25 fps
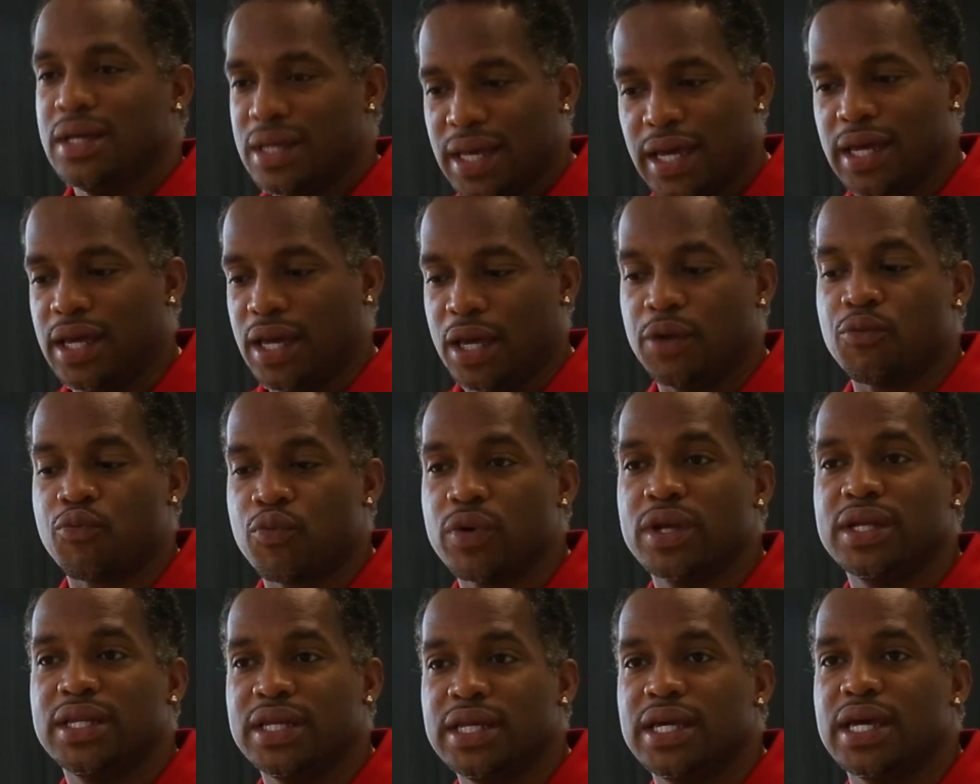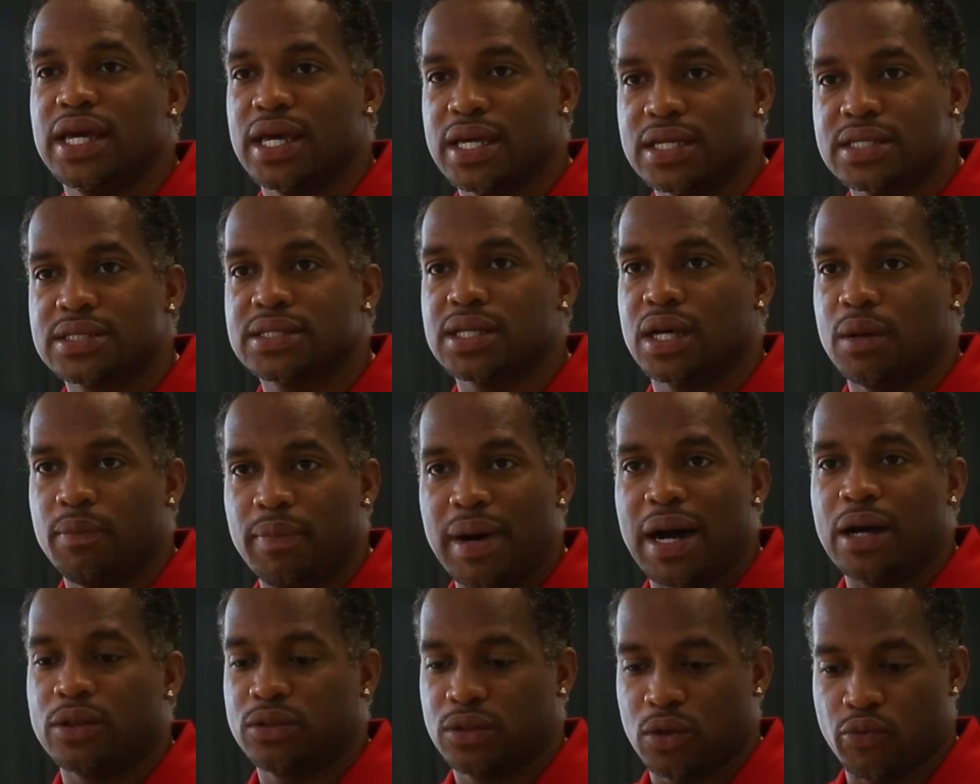It really is
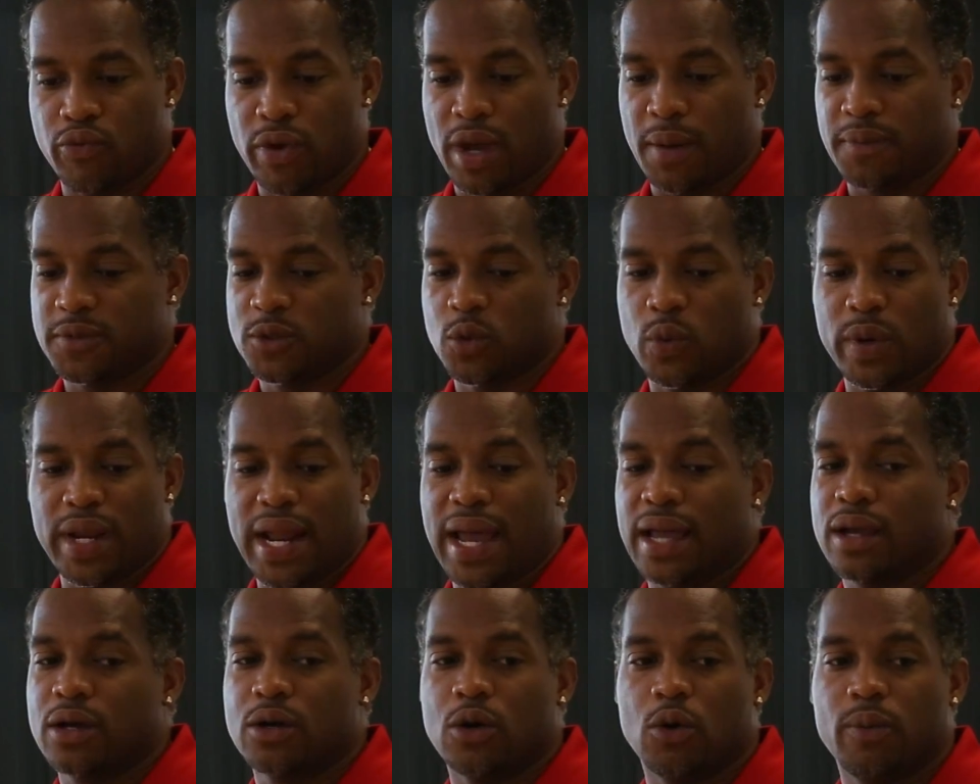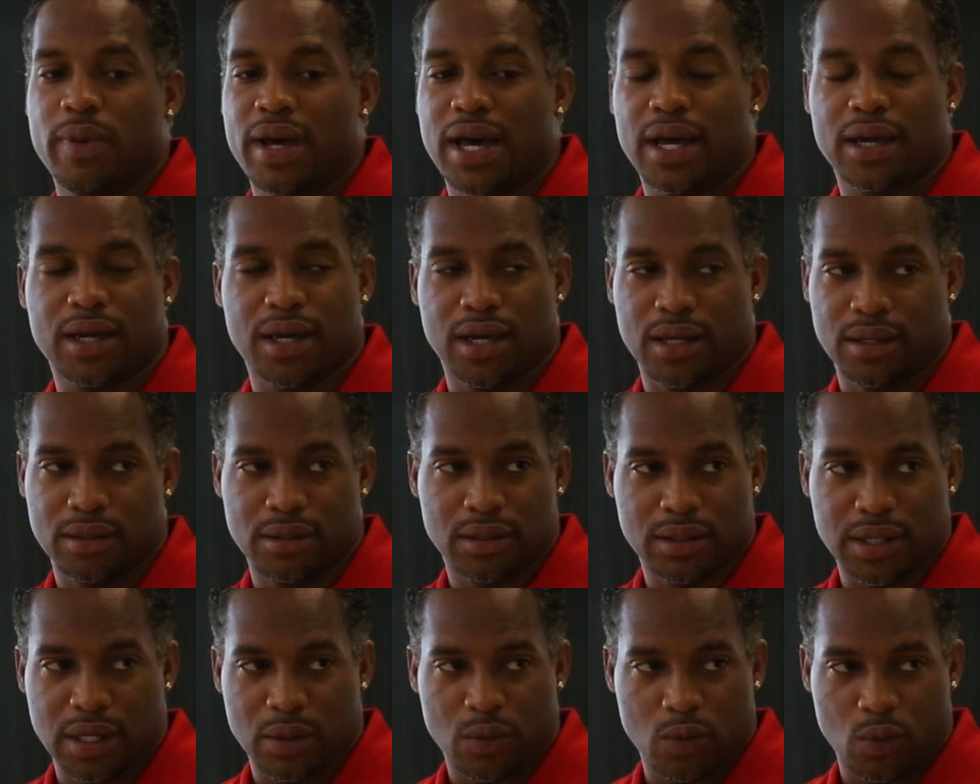about the reps. When I go back and
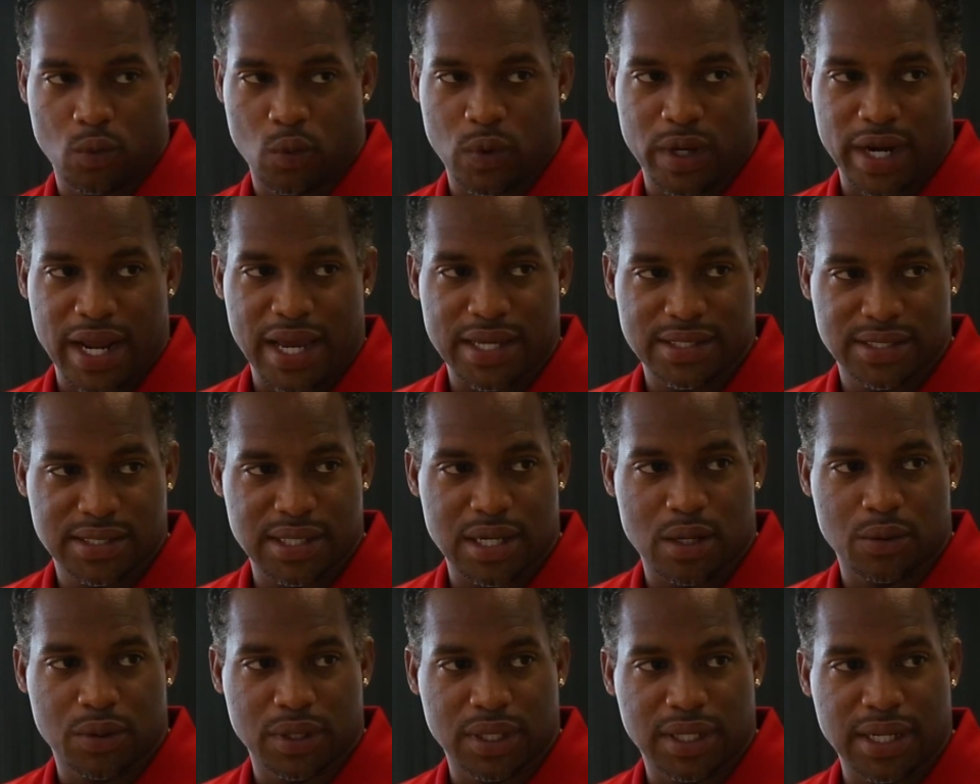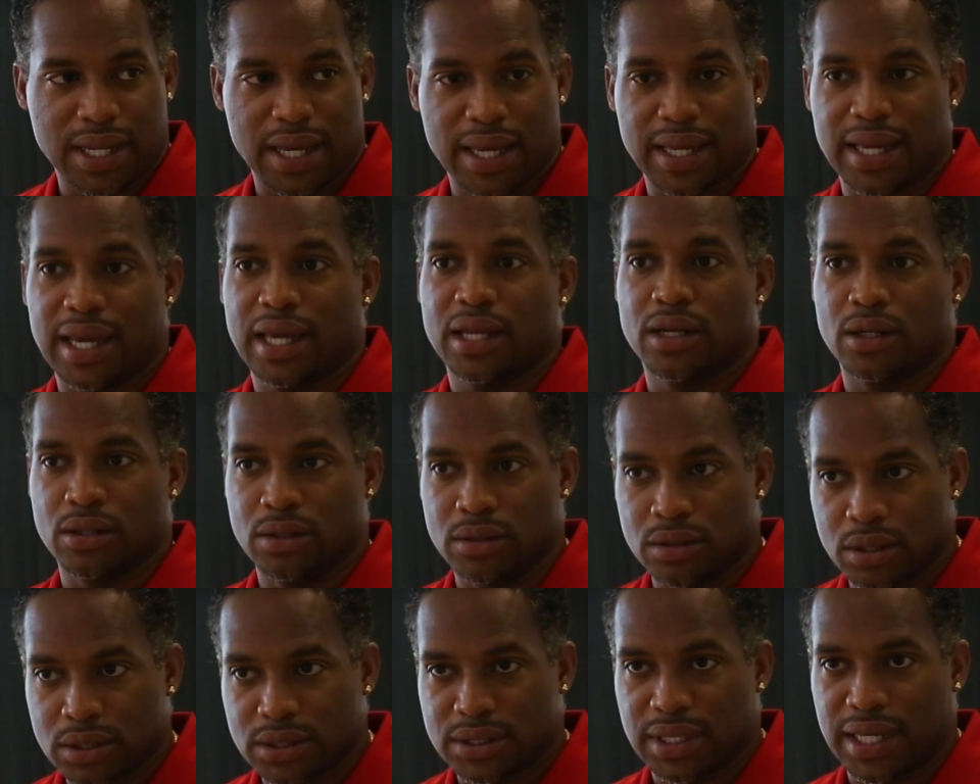look at what I sounded like
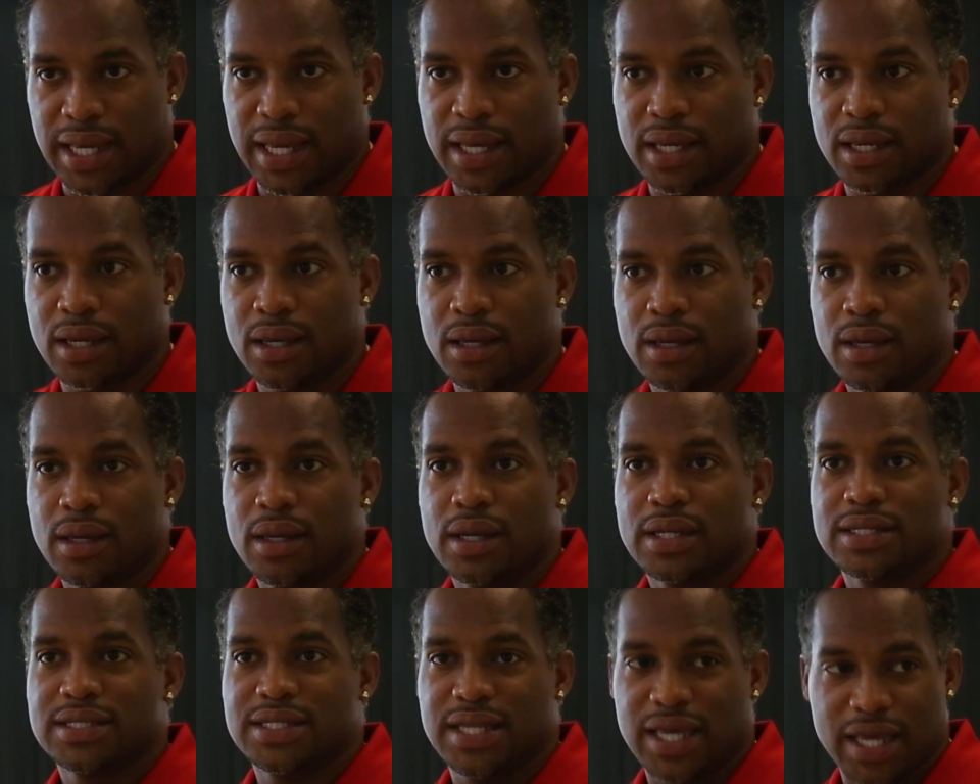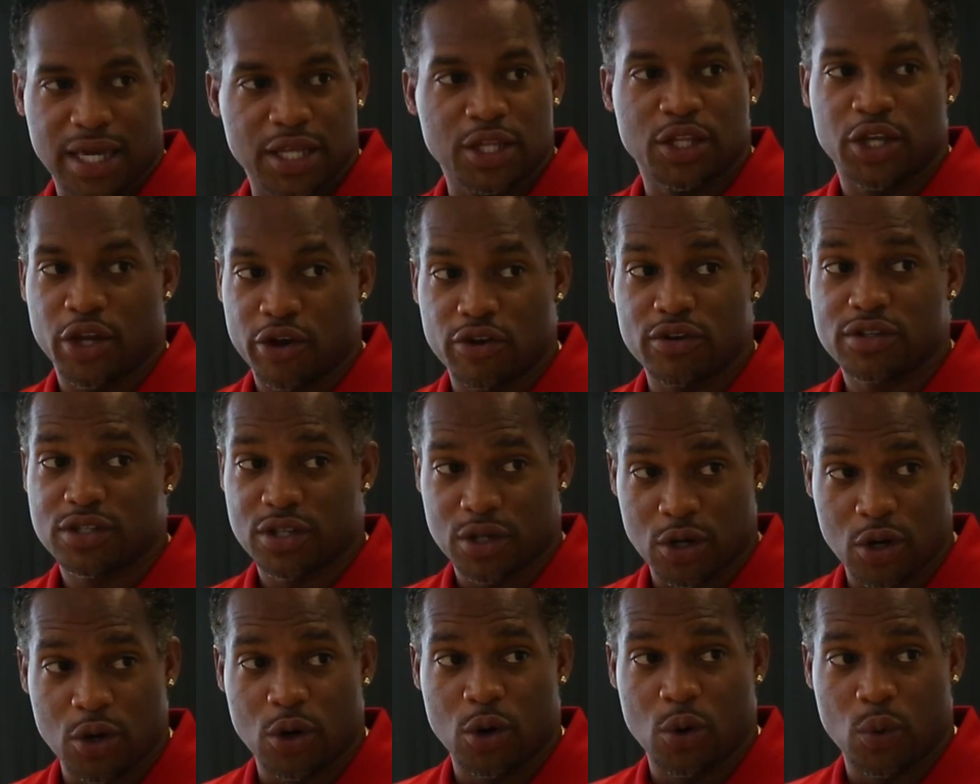and looked like 10 years
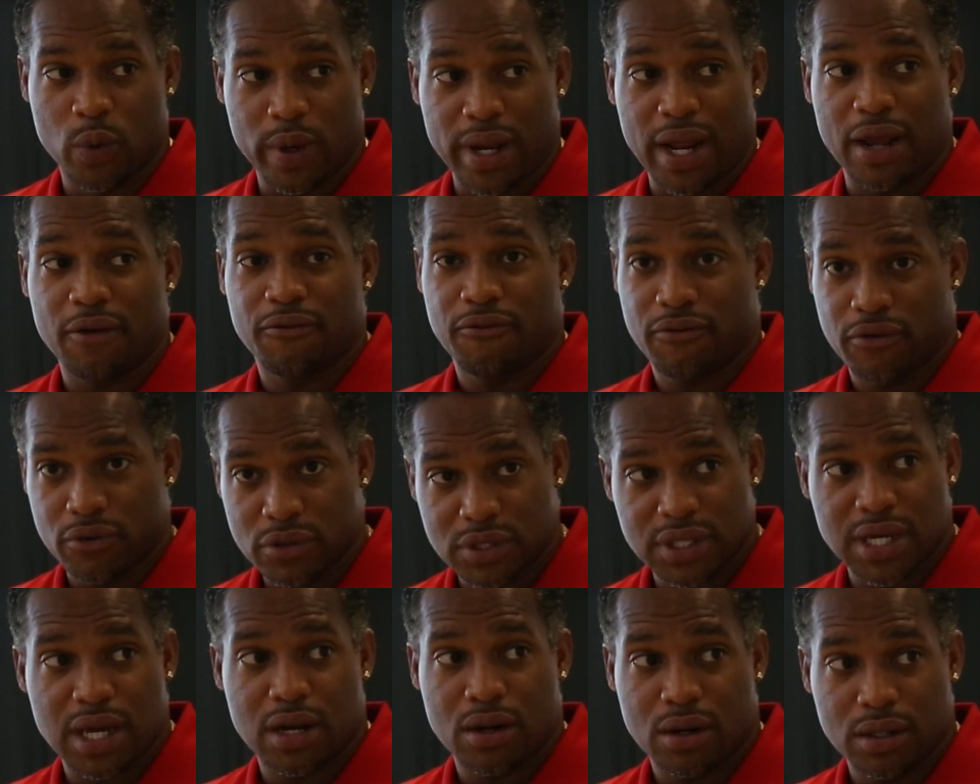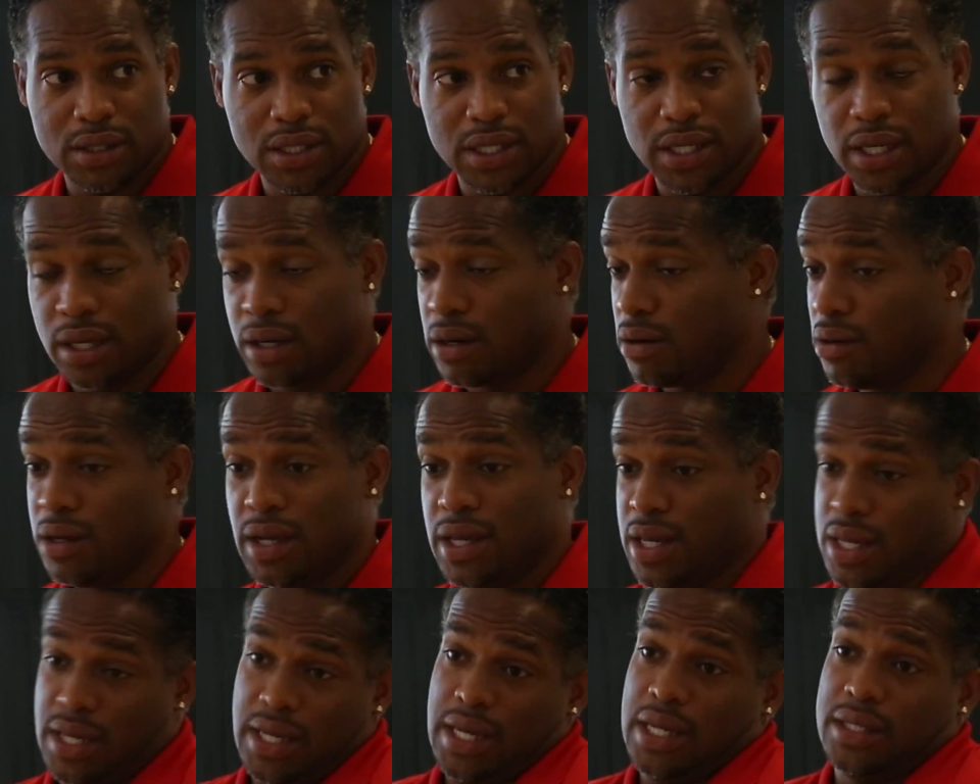ago when I first got on the air,
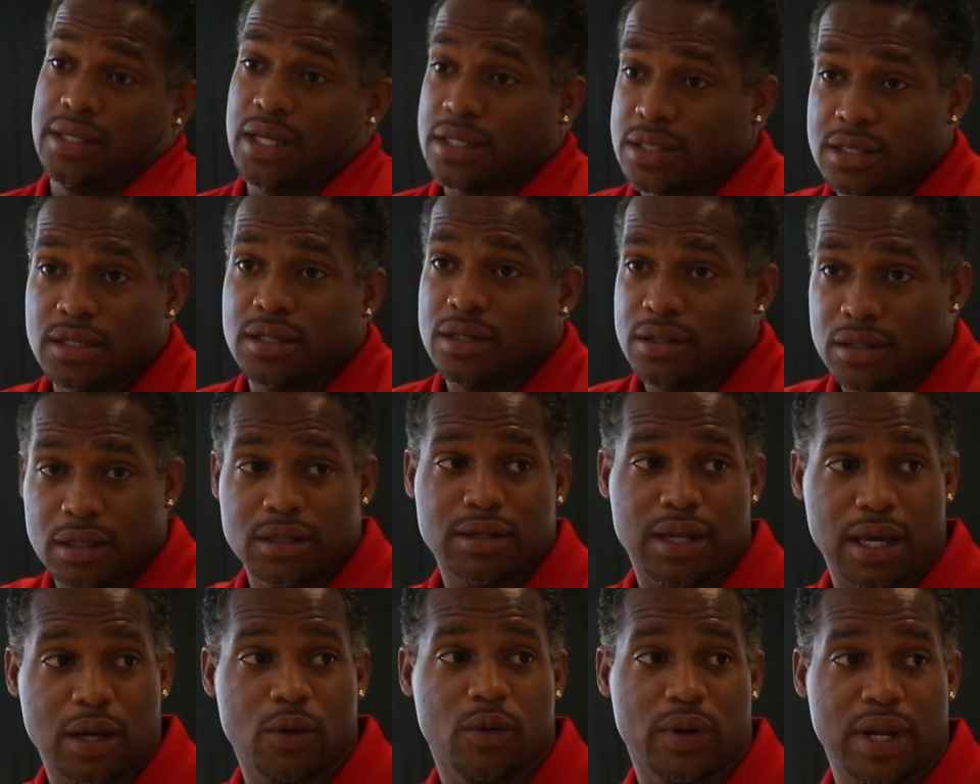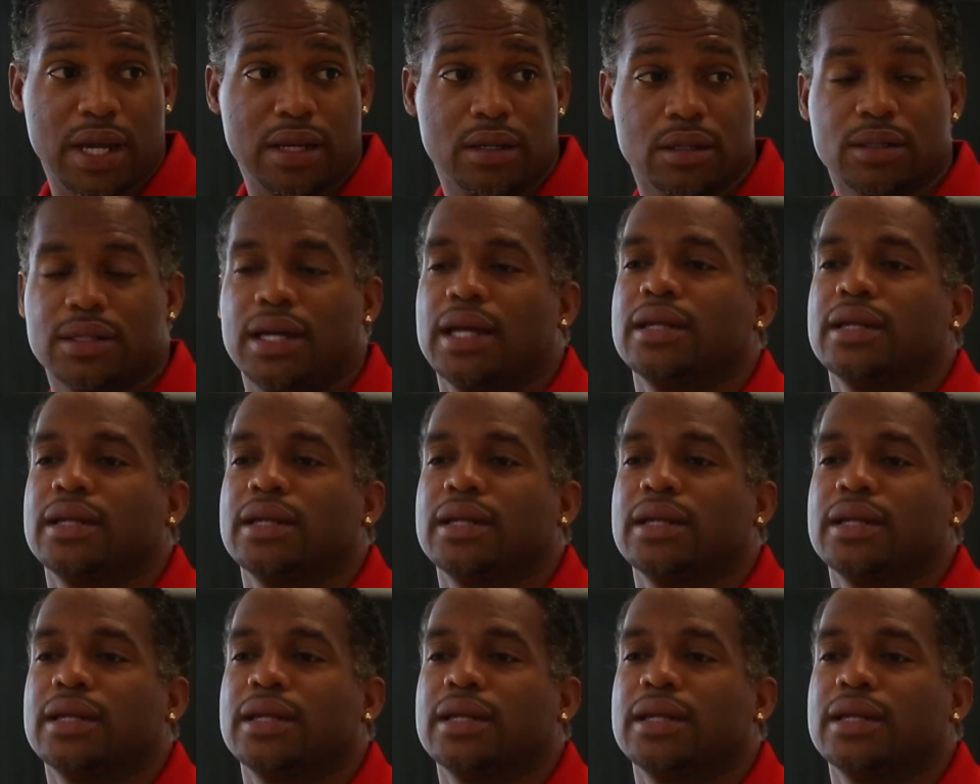it doesn't look like what I look